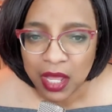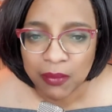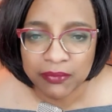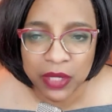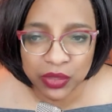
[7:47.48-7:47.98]

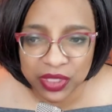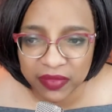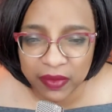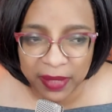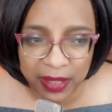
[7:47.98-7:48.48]
Most
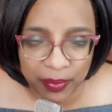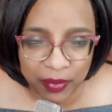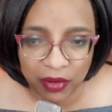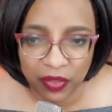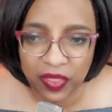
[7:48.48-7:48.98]
of the
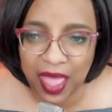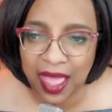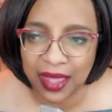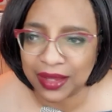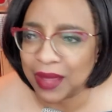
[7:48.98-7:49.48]
people
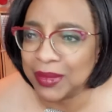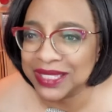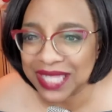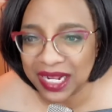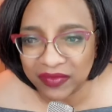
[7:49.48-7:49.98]
that come
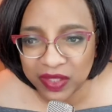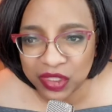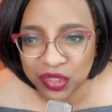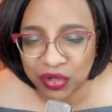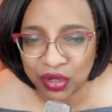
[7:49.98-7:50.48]
inside of
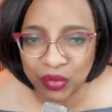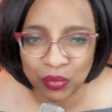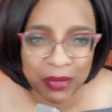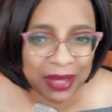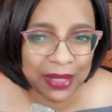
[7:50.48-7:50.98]
this
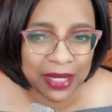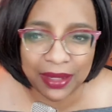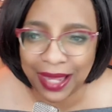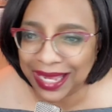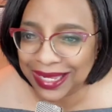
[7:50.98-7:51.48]
group,
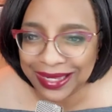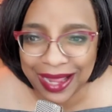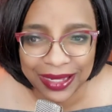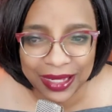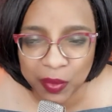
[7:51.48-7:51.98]
maybe 80,
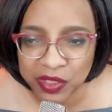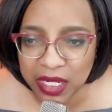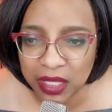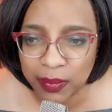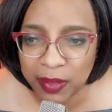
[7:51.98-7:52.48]

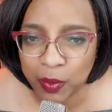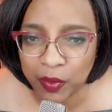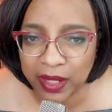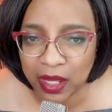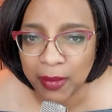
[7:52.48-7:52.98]
90% of the people
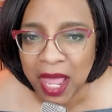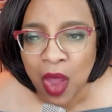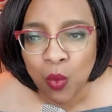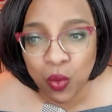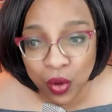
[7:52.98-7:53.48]
that come
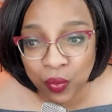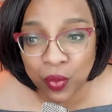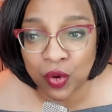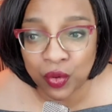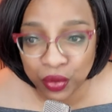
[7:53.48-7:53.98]
were
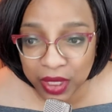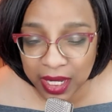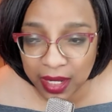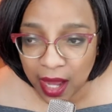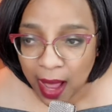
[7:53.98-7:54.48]

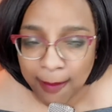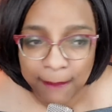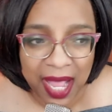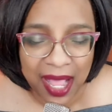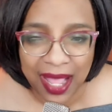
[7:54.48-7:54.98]
recruited
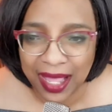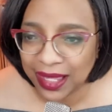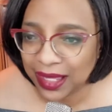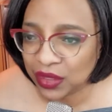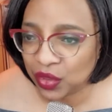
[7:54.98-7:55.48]

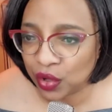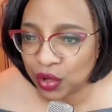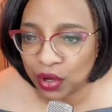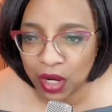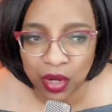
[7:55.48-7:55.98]
by
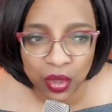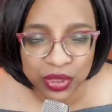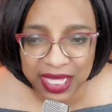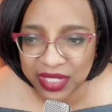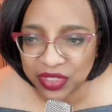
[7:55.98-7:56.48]
either a
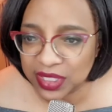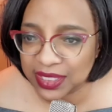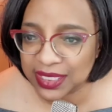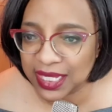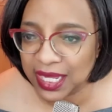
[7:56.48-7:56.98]
host
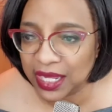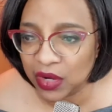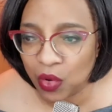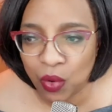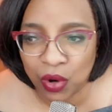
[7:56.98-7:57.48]

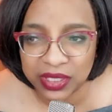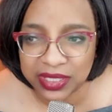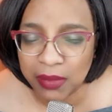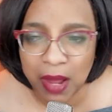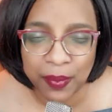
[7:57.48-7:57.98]
agency or
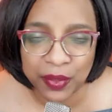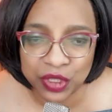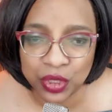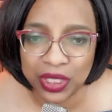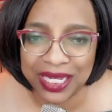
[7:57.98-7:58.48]
some
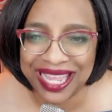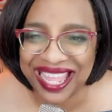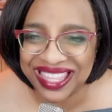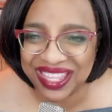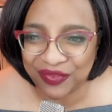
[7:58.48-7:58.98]
opportunity
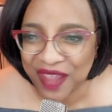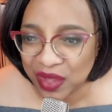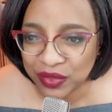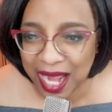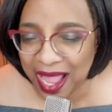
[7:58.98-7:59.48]
and they
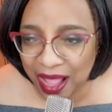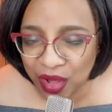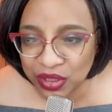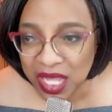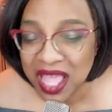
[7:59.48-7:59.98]
found
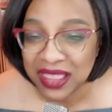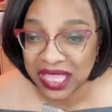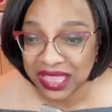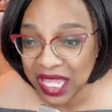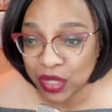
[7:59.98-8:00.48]
out
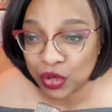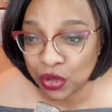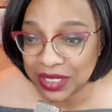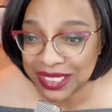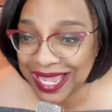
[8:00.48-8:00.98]
that they
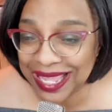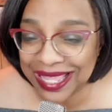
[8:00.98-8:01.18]
could take